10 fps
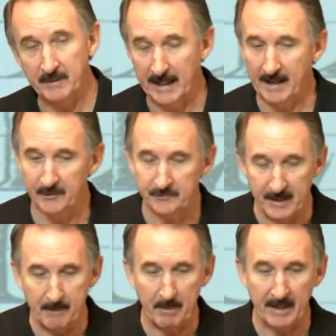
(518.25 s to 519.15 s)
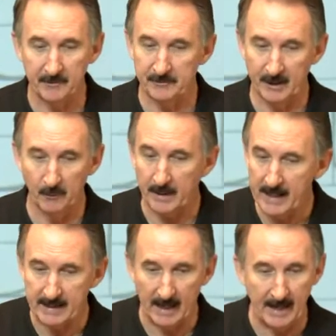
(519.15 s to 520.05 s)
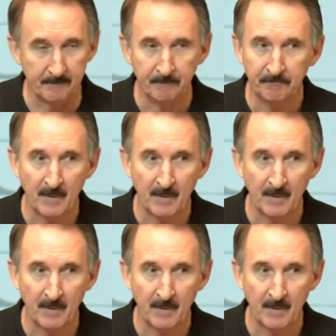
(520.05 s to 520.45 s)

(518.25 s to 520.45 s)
to kind of step out and say, okay, God,